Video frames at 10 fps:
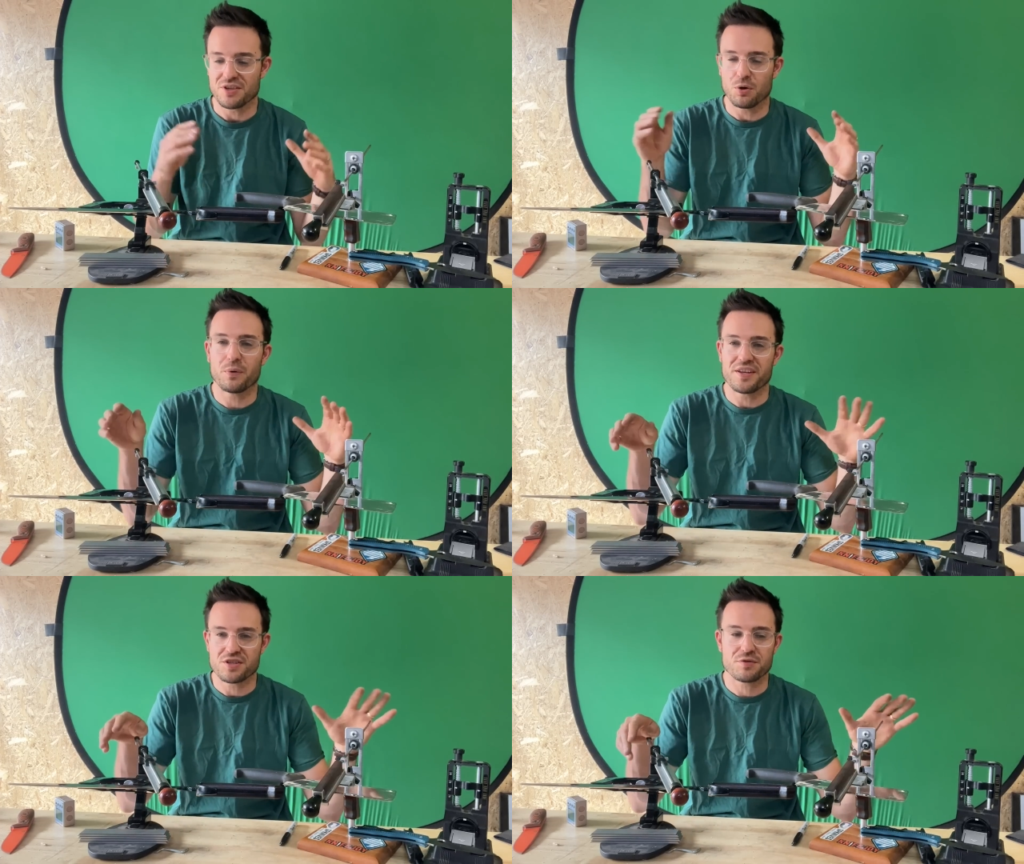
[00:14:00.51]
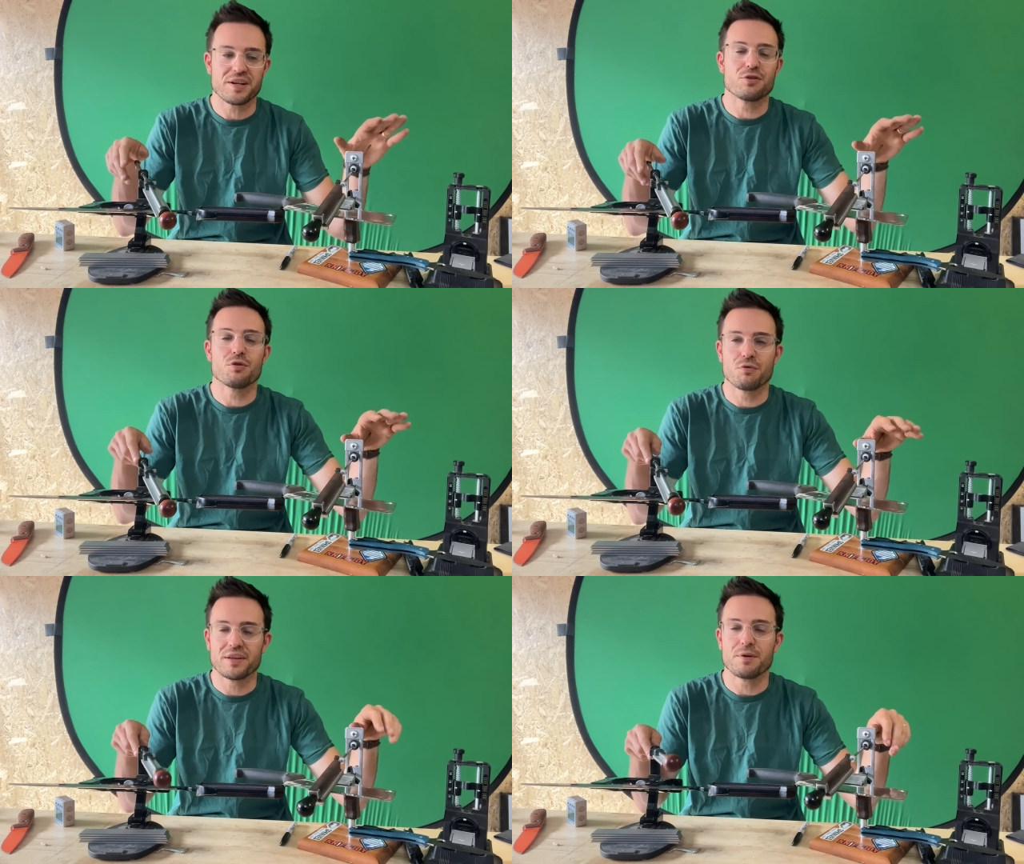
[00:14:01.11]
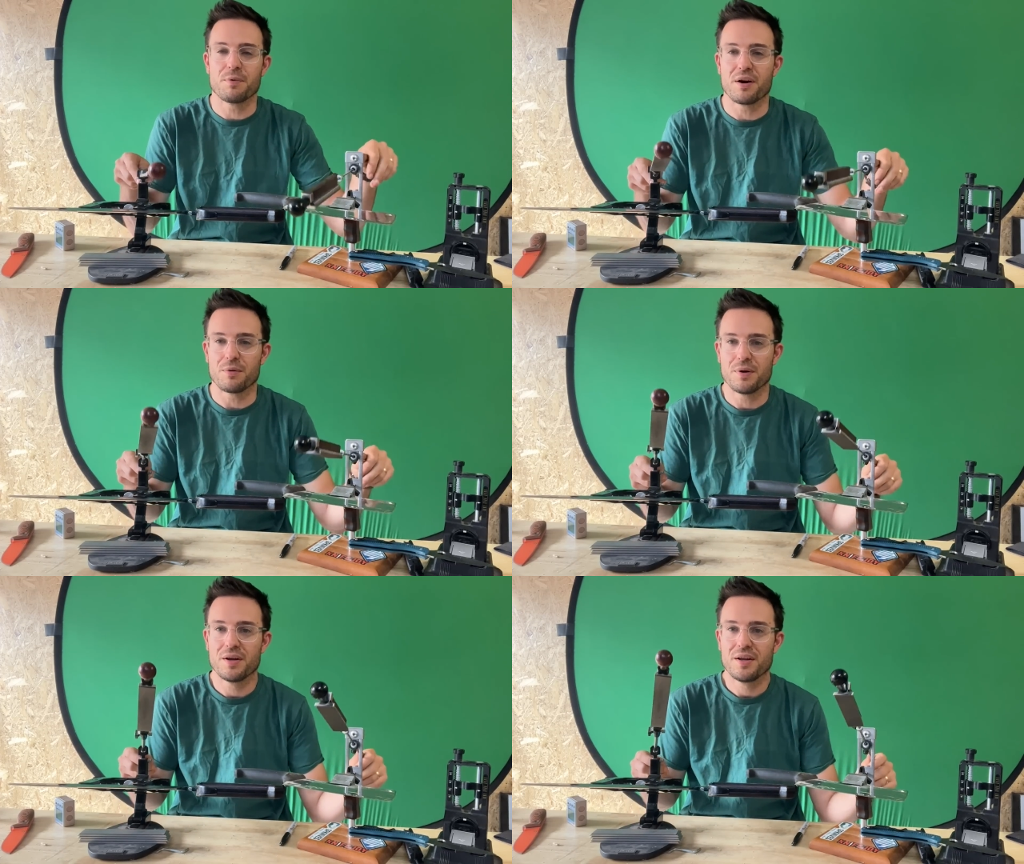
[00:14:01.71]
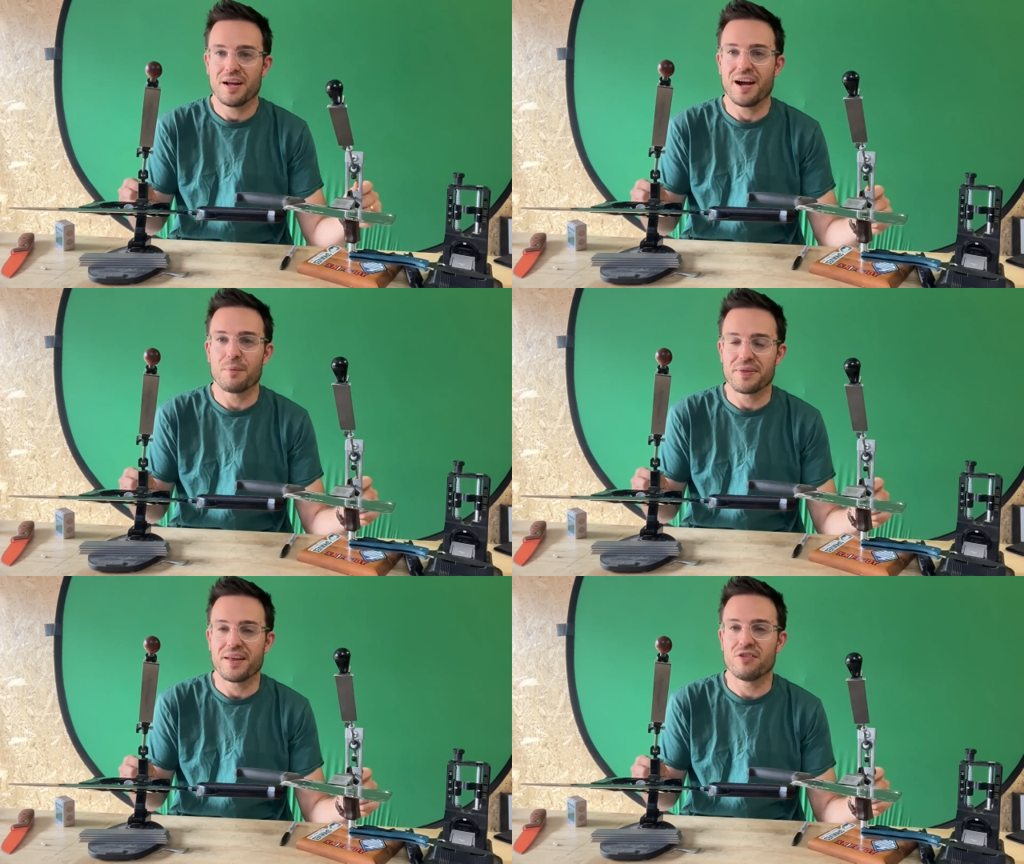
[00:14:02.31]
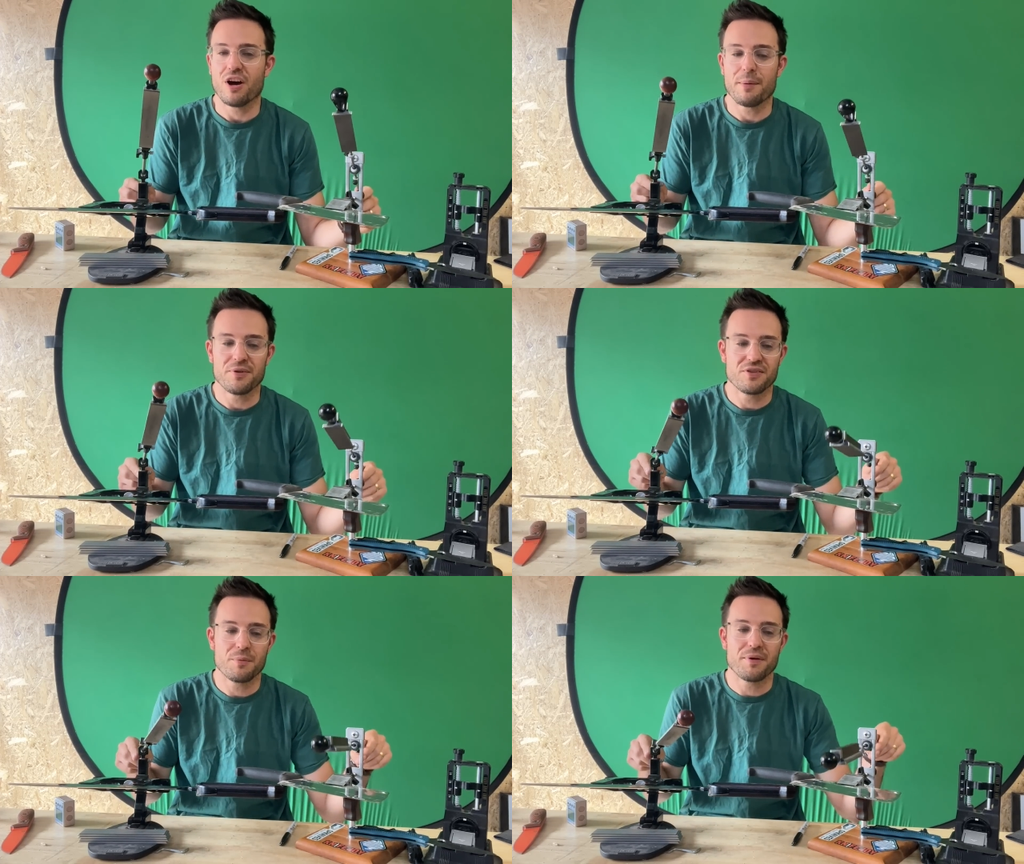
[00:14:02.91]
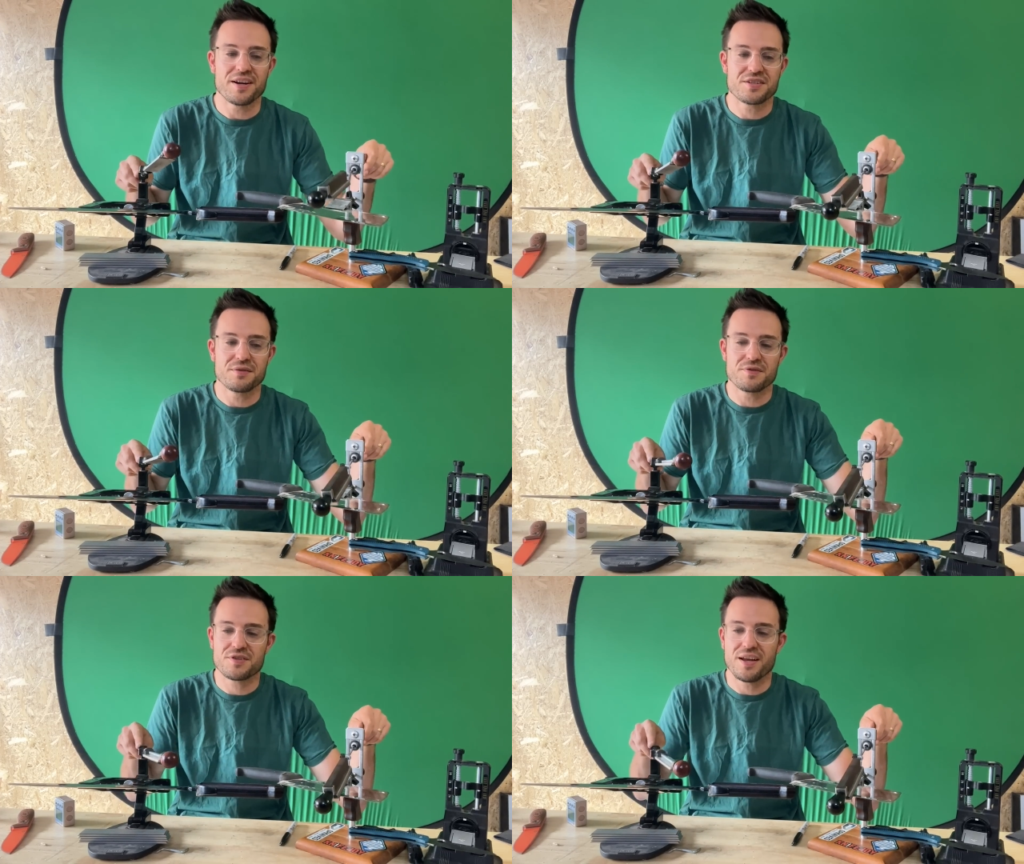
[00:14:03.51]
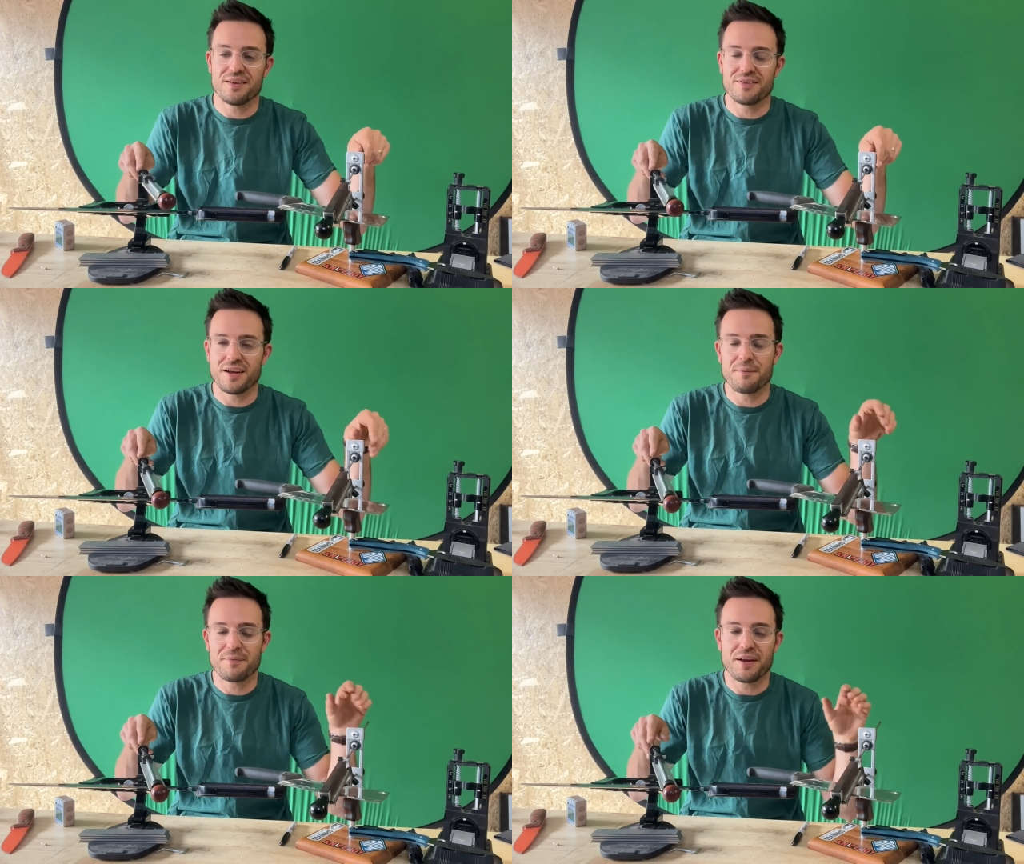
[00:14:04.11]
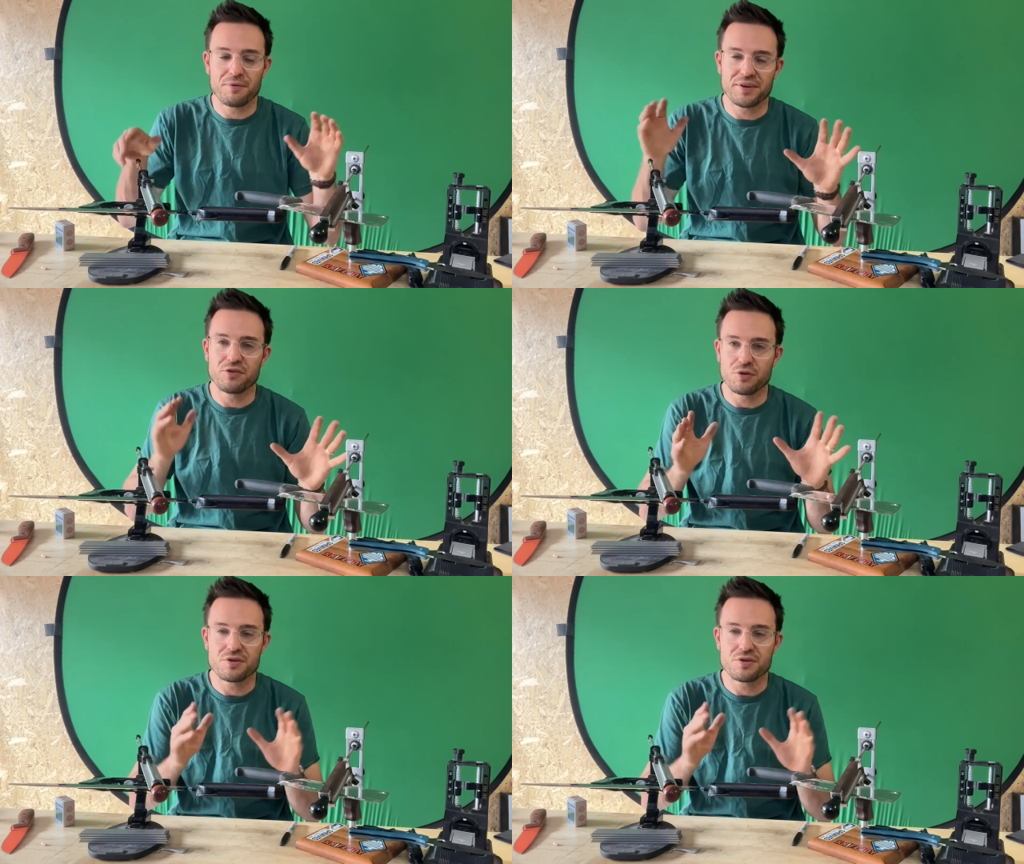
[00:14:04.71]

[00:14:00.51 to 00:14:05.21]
And all these three do really well uh, with their diamond abrasives and uh, they really do